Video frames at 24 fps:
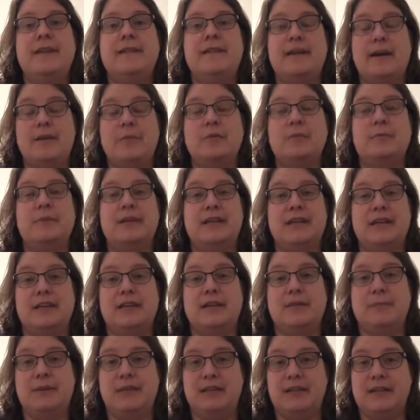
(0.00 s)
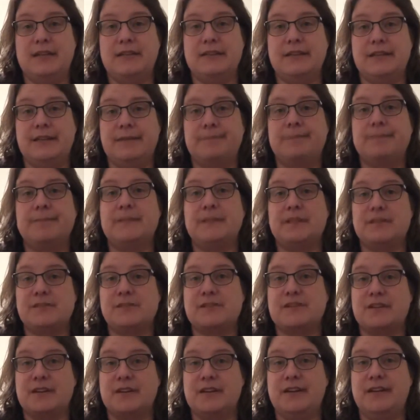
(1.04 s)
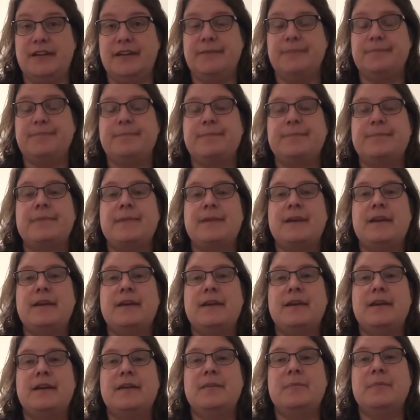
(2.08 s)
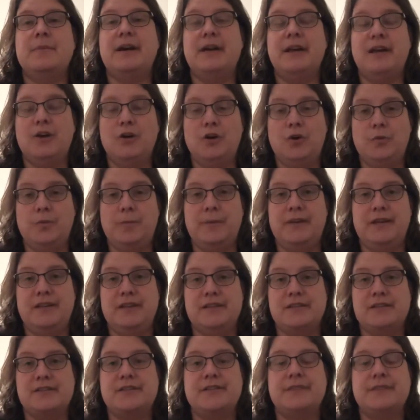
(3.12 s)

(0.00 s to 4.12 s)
That will begin immediately this Sunday. My hope is